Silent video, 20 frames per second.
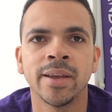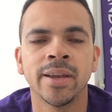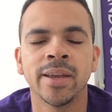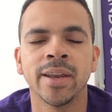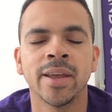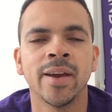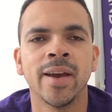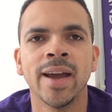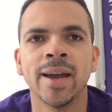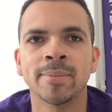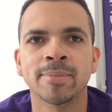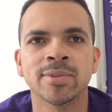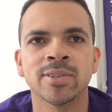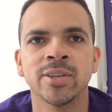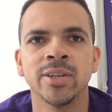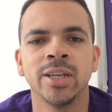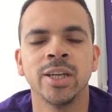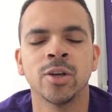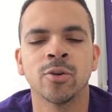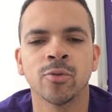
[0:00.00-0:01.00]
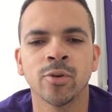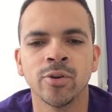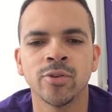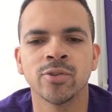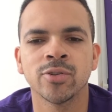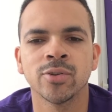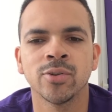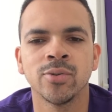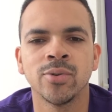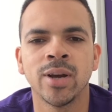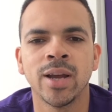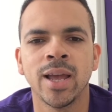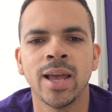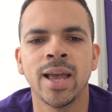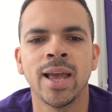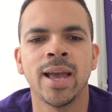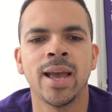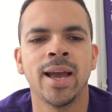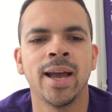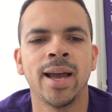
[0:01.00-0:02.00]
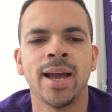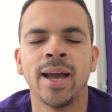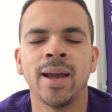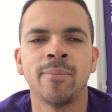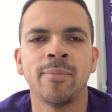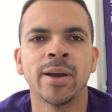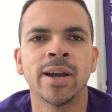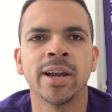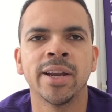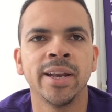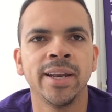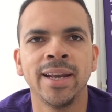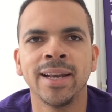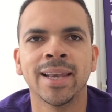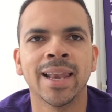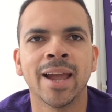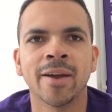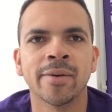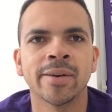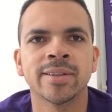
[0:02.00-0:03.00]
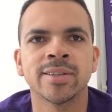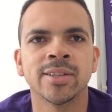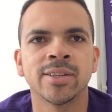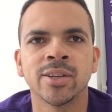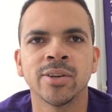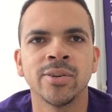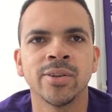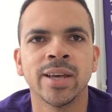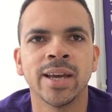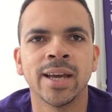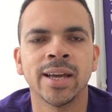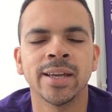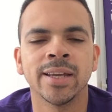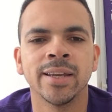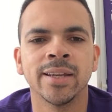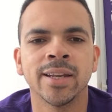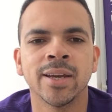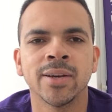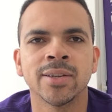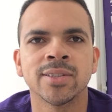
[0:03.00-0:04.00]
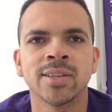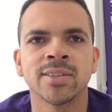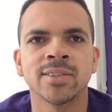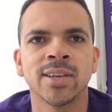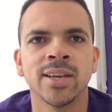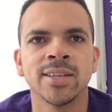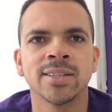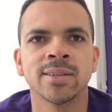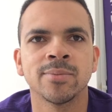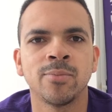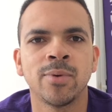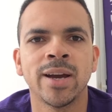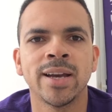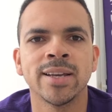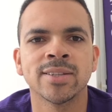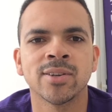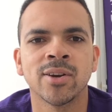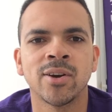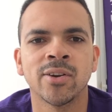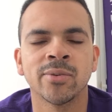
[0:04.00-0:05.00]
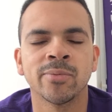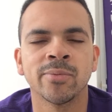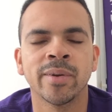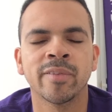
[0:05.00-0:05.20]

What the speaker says: You know, absolutely crucial. And we're going to need Larin to do that, you know, as the season wears on.